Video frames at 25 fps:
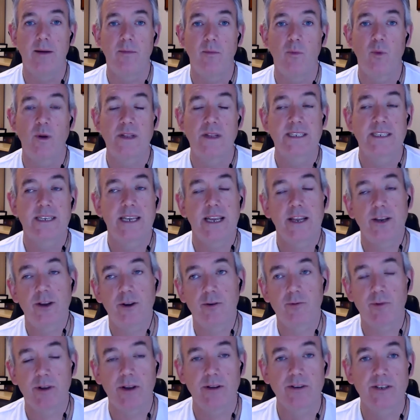Once again,
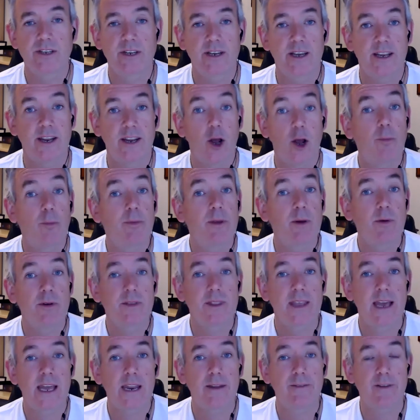your realtor can help you
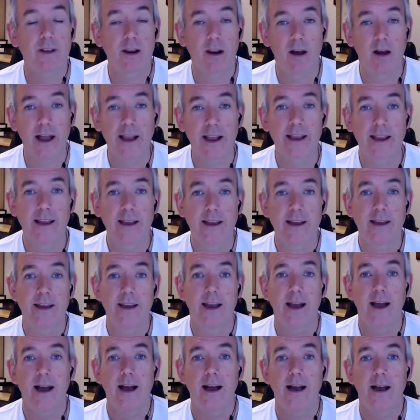with that if you like,
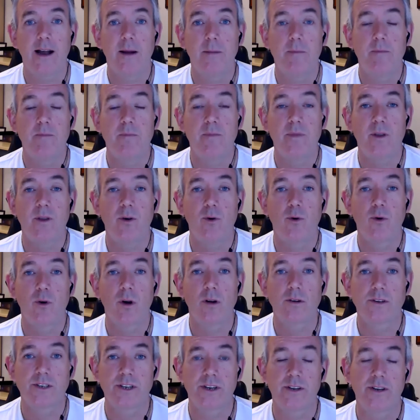or
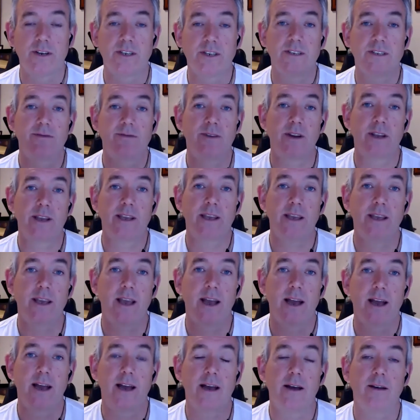alternatively,
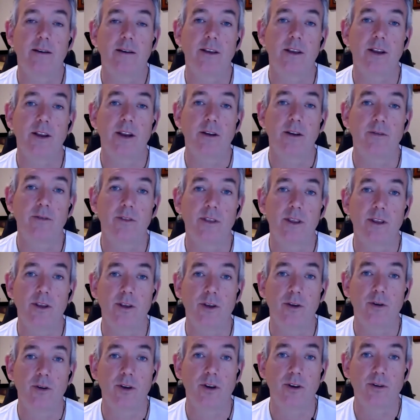
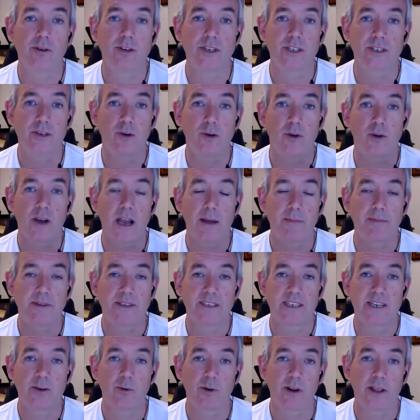you can just look up and
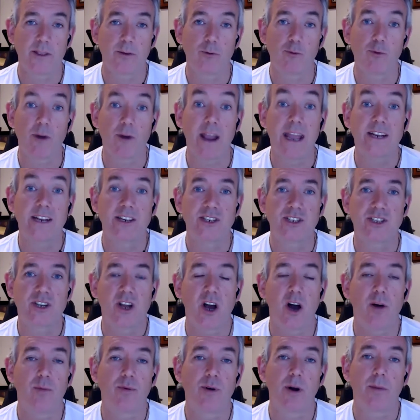see what other ranch
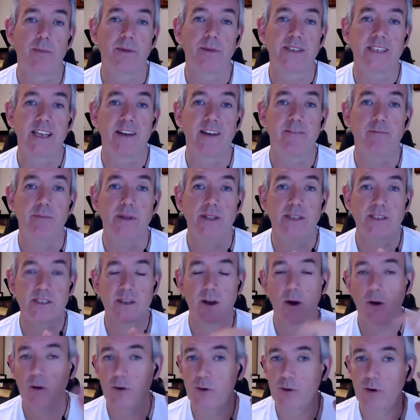style properties have been
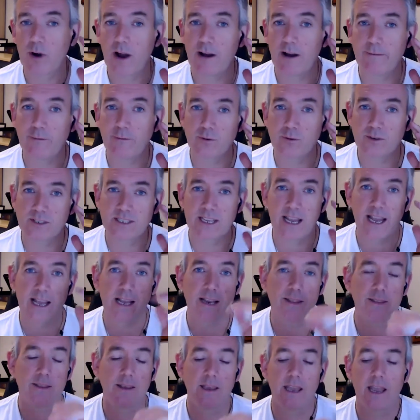sold or are for
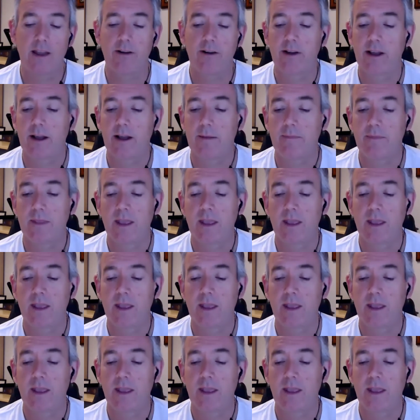sale in the area.